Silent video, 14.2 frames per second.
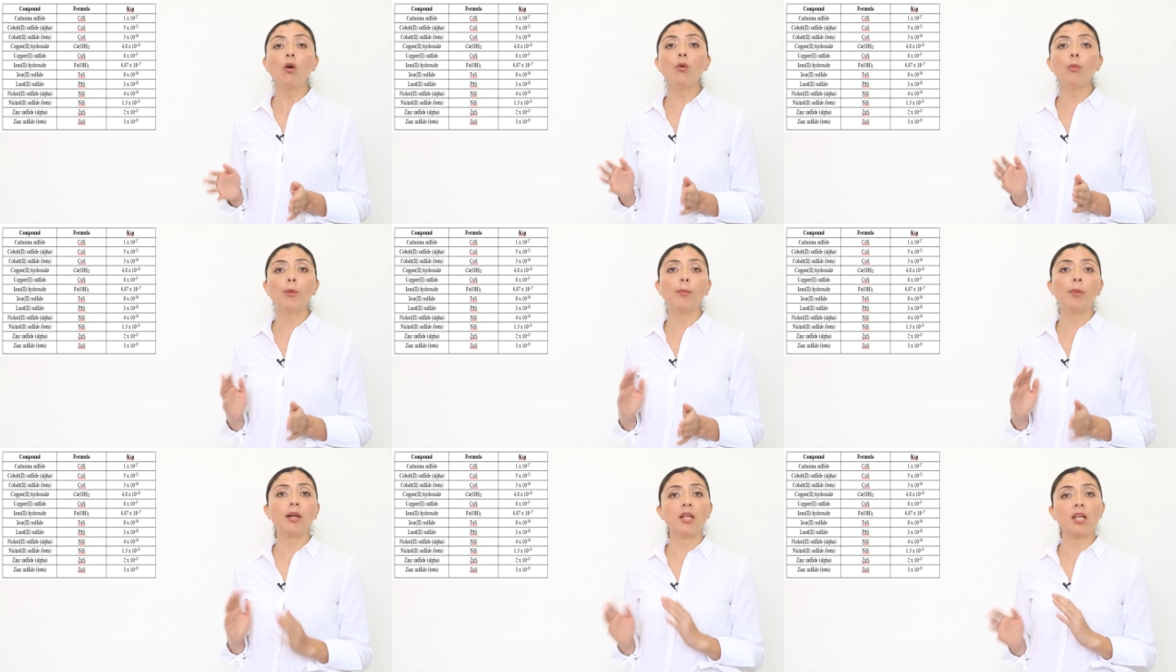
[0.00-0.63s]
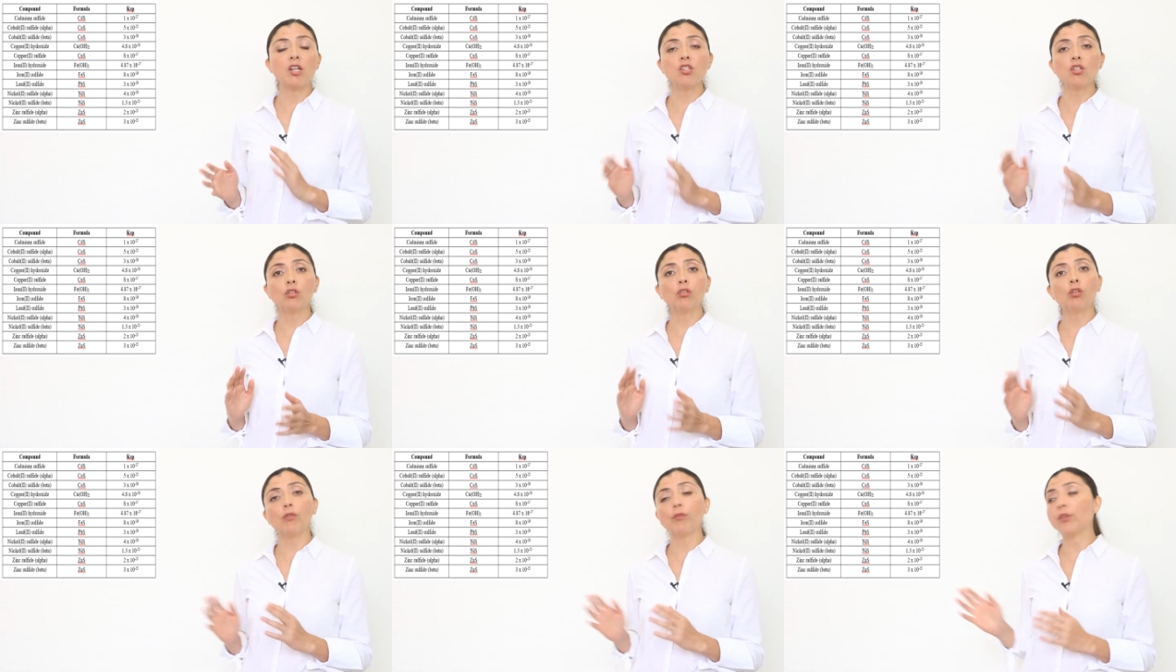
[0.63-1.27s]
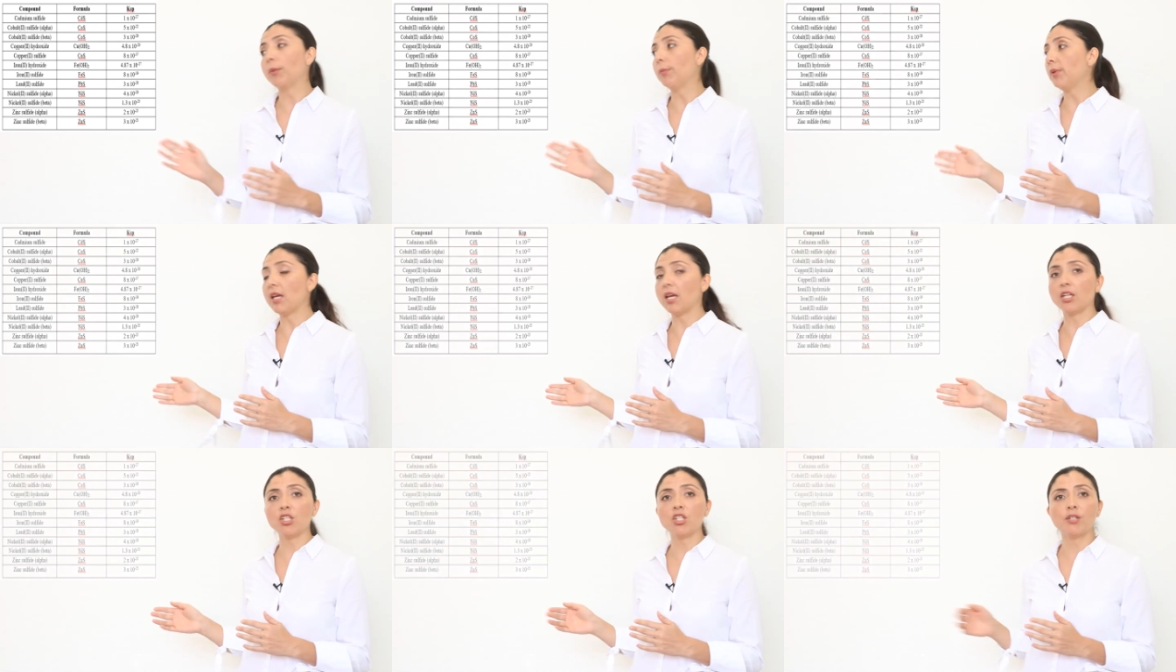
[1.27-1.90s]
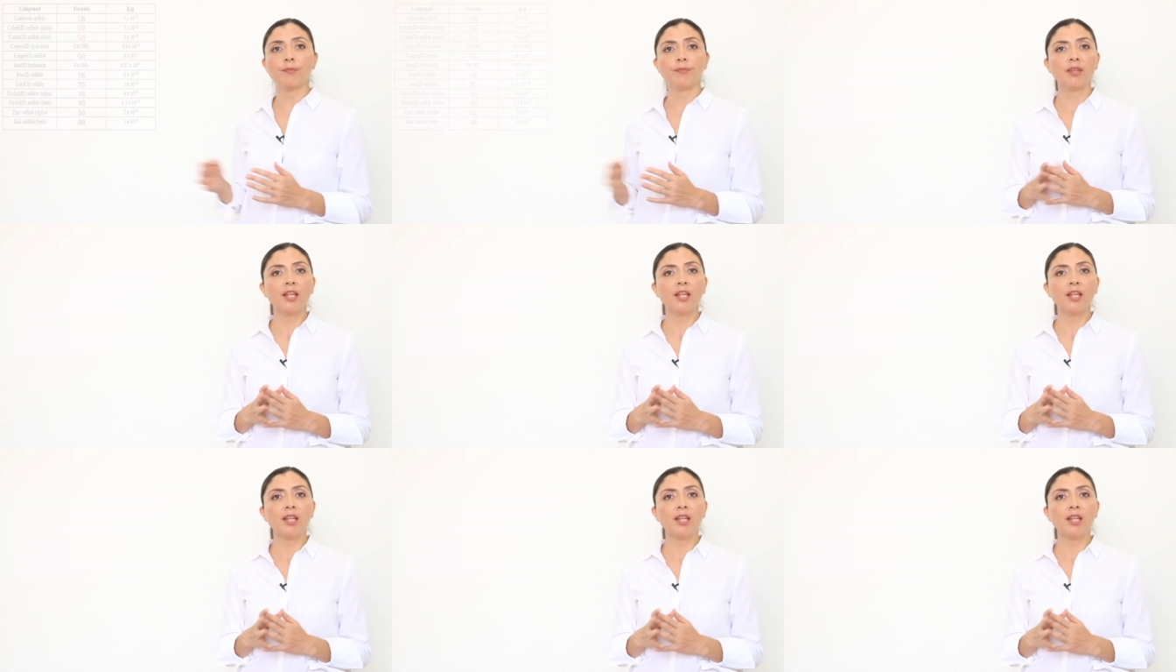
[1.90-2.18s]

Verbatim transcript: upon variations of the pH.